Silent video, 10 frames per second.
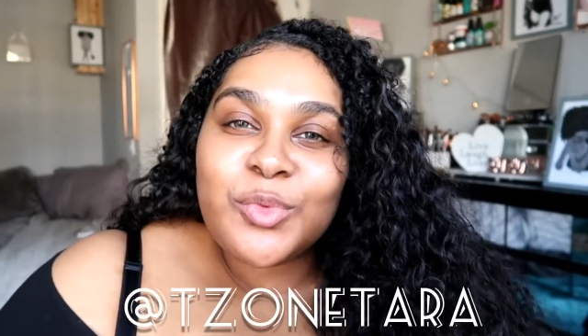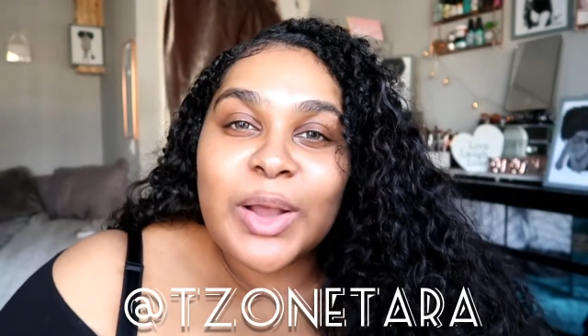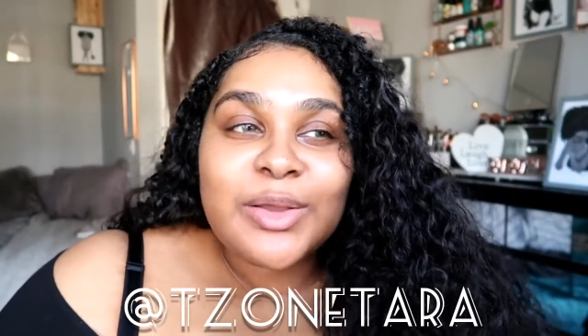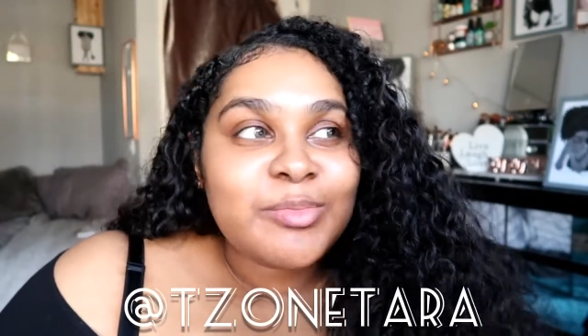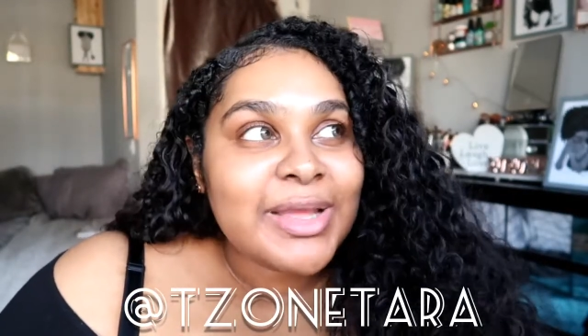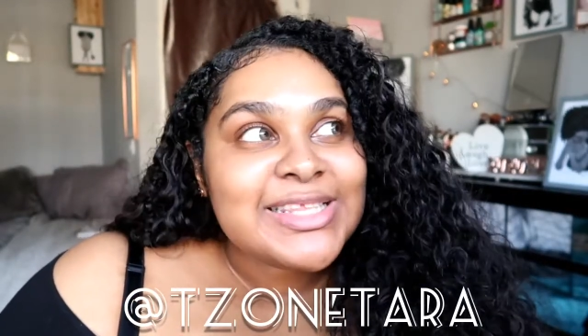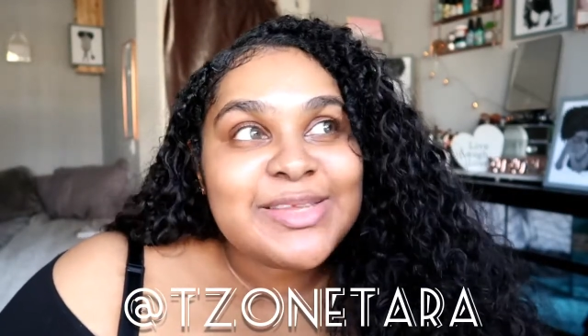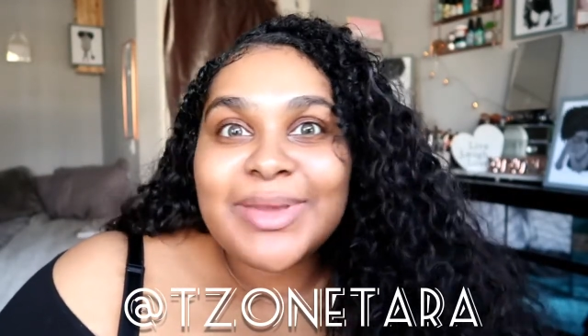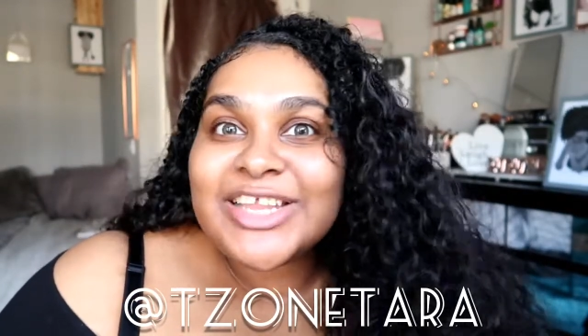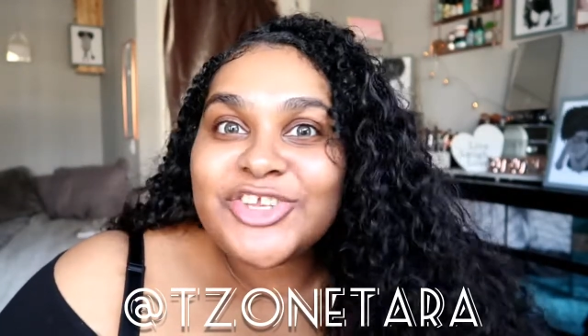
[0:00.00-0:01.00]
Welcome back
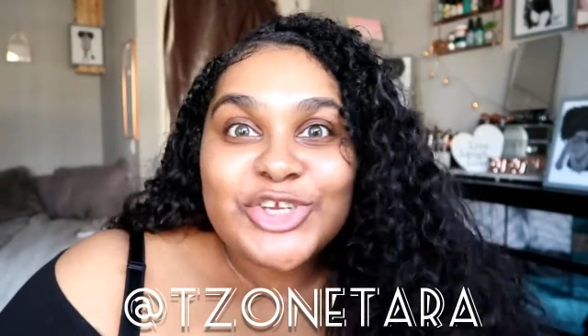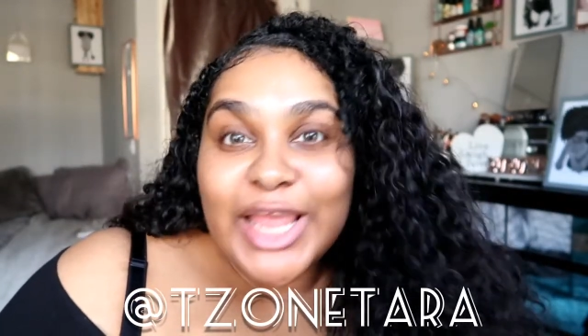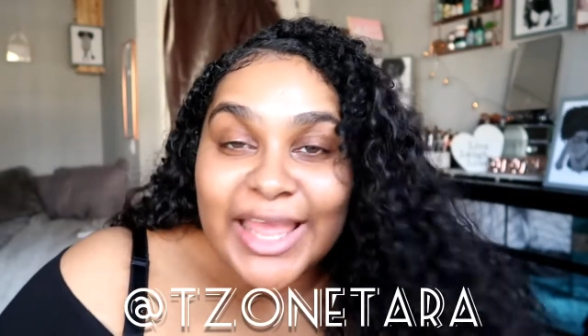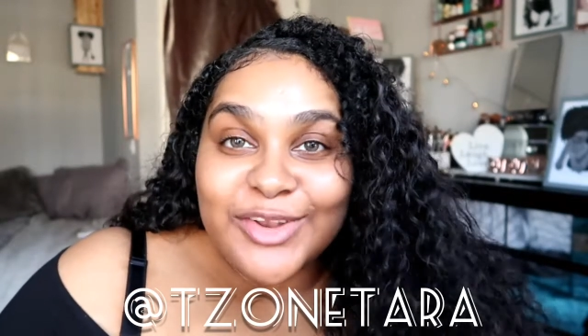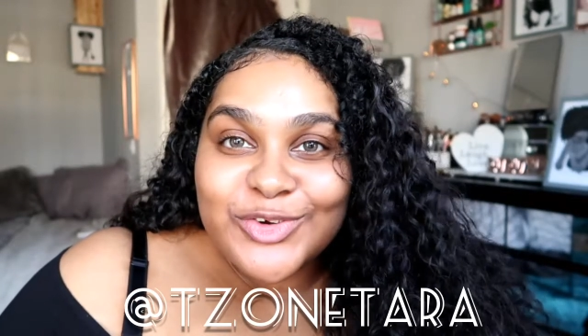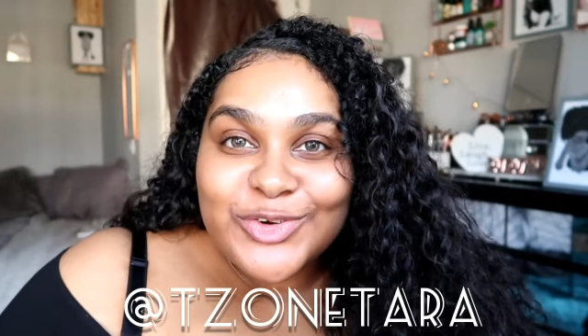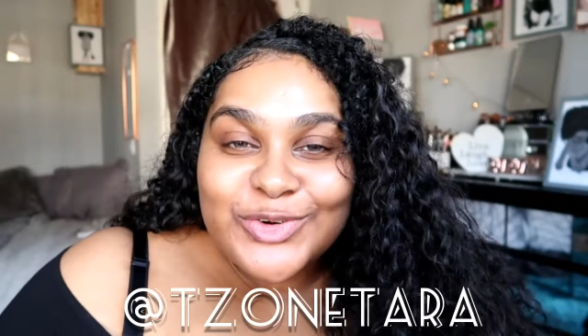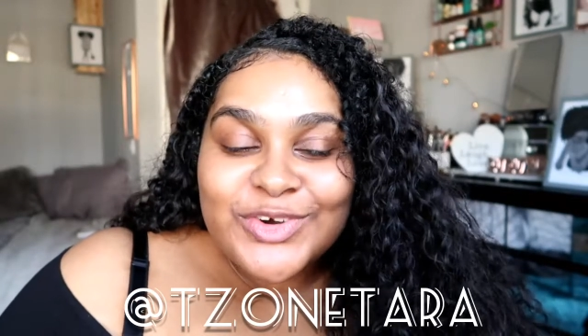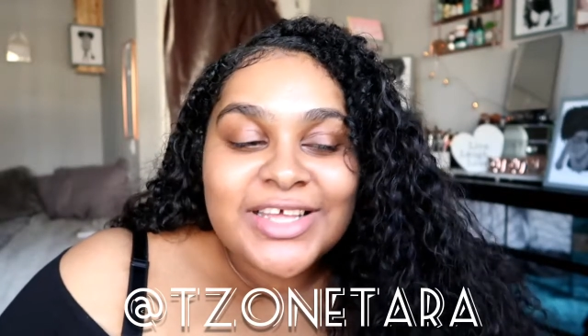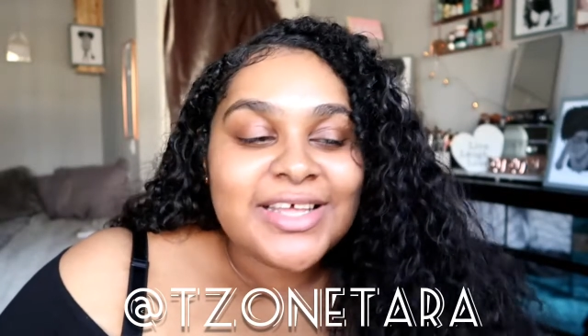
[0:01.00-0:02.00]
to my
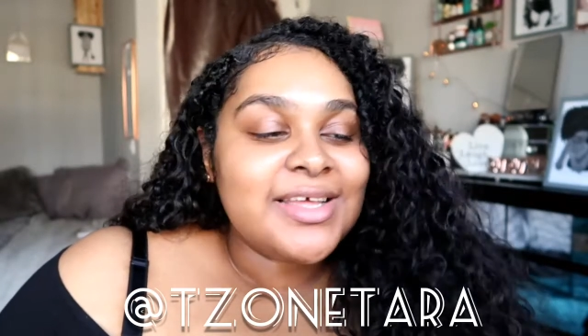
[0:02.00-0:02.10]
channel.